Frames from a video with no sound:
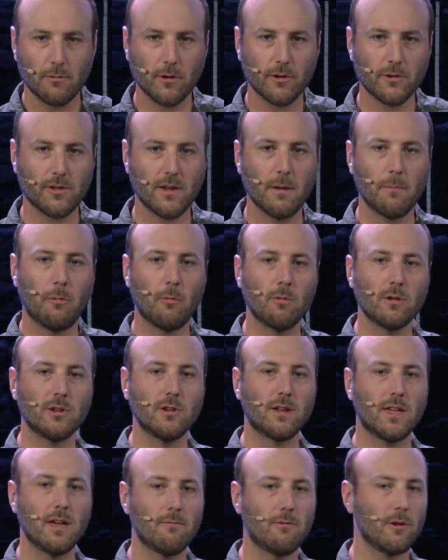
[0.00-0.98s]
for example, when
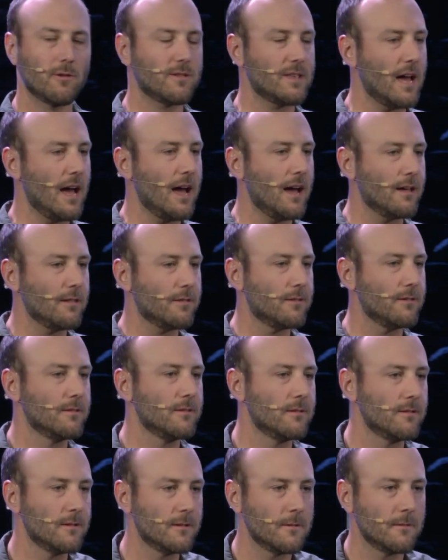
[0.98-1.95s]
you give your tithe
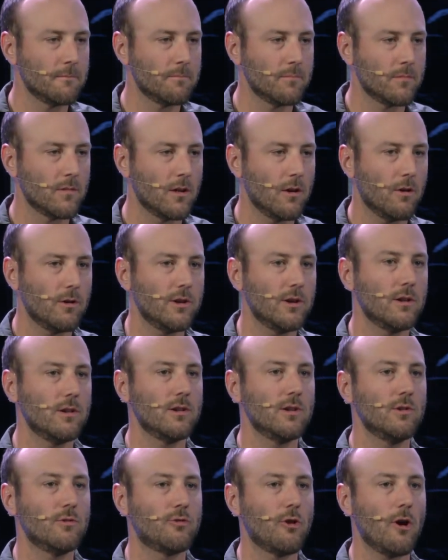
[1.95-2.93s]
or
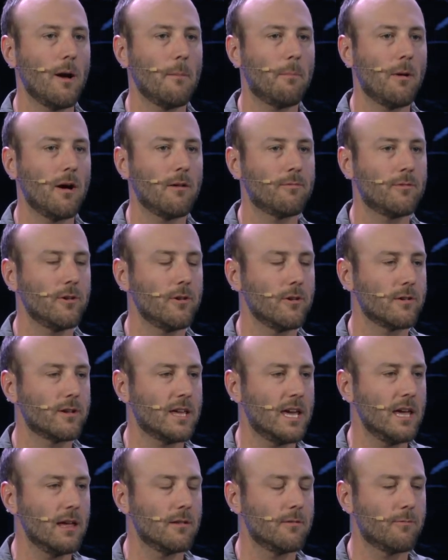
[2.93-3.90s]
you, you drop off your
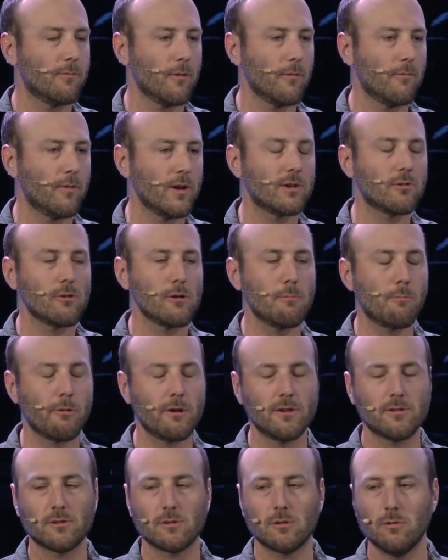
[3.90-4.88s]
kid for victory
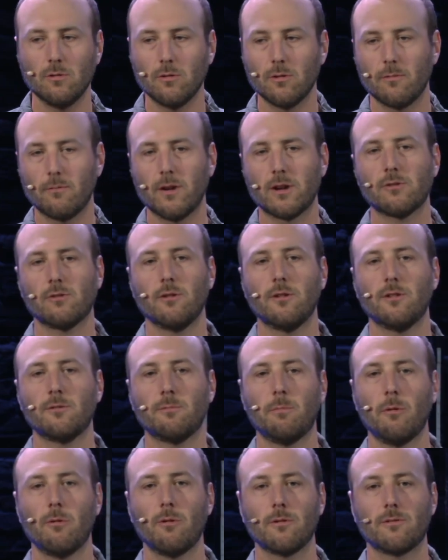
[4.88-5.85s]
preschool or victory
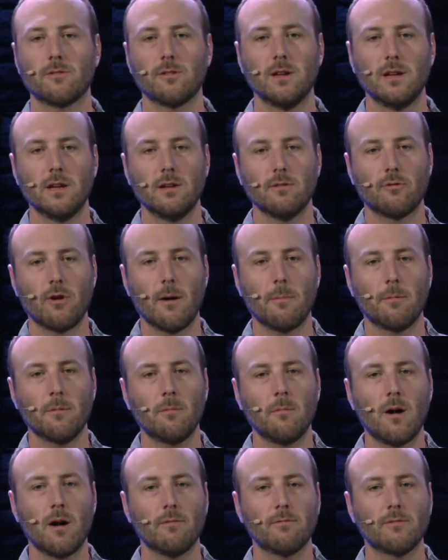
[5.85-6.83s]
sports,
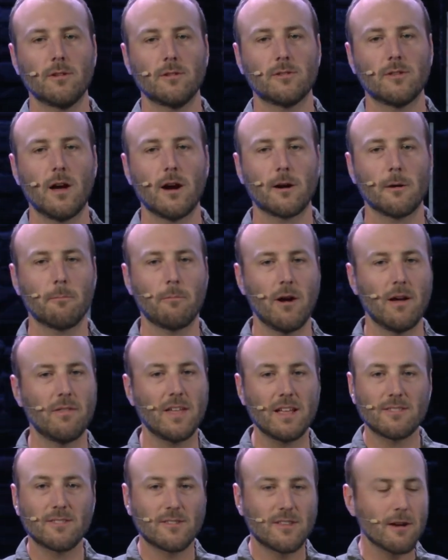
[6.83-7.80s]
dropping them off to soccer
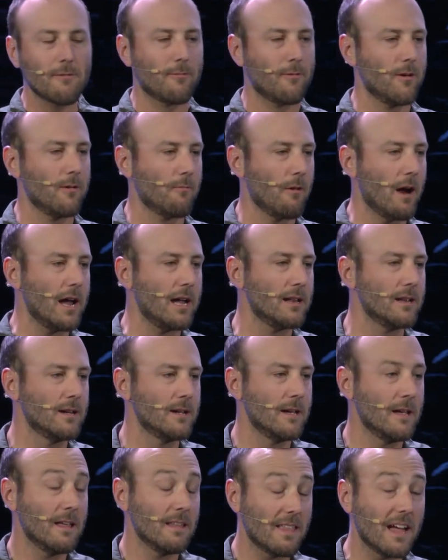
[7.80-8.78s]
practice, that's different, right?
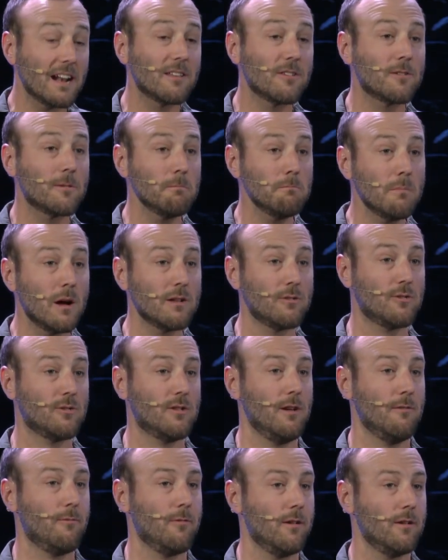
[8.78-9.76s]
That is much
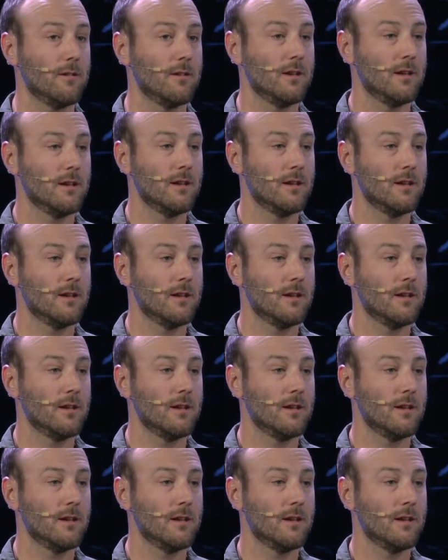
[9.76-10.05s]
different.